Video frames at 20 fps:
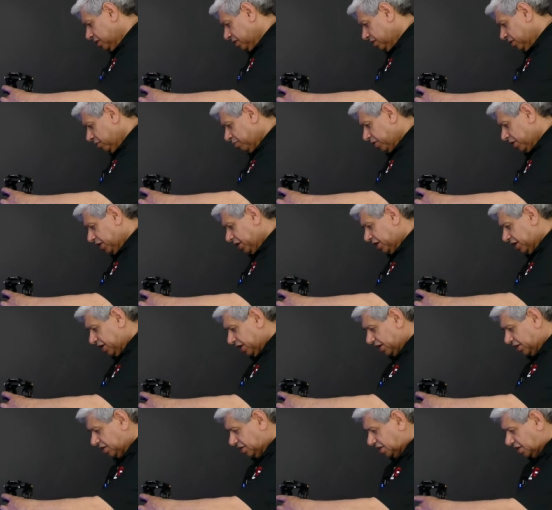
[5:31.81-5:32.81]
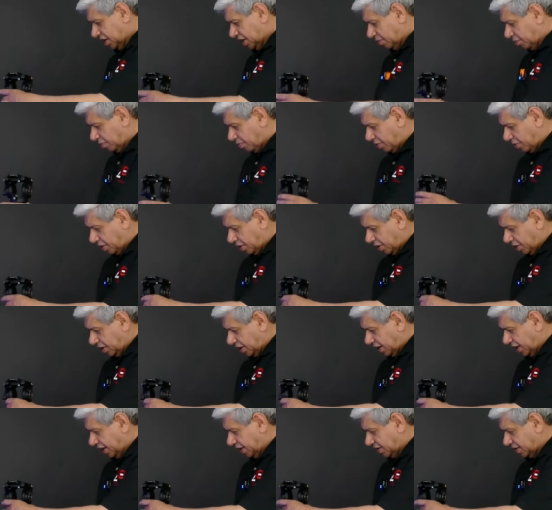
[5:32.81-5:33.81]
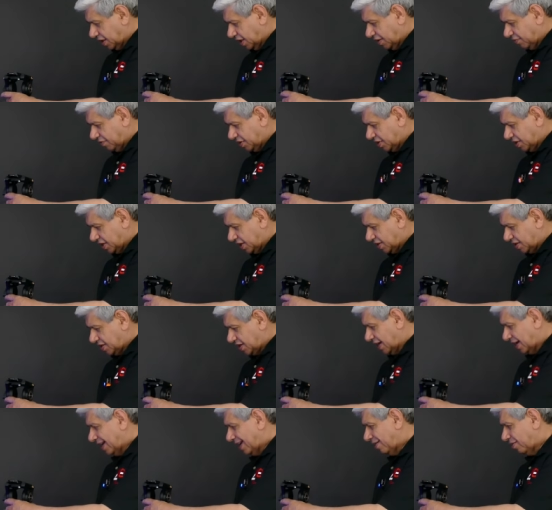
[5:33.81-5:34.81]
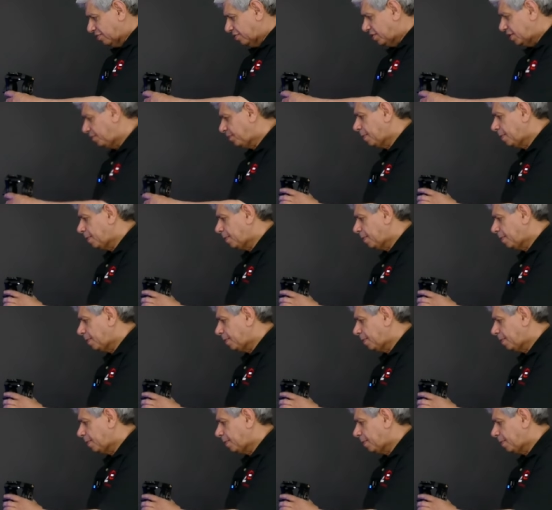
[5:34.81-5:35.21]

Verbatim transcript: you can probably connect it to the upper part of the legs. I'll have to test that out.